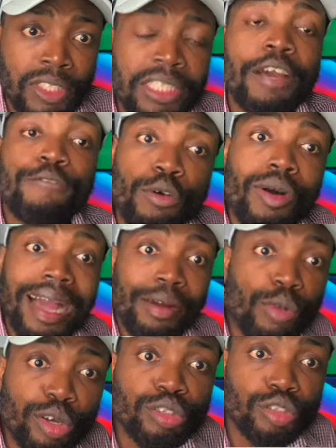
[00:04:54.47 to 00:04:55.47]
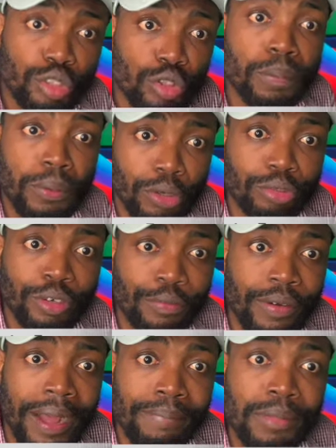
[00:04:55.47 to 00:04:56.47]
Therefore, I want to do poultry
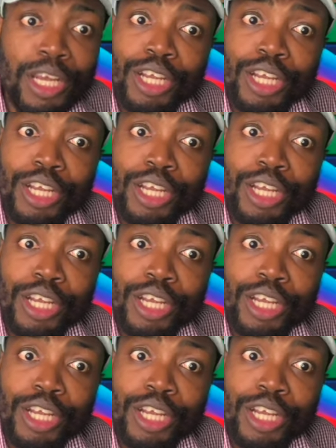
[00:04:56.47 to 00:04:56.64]
farm.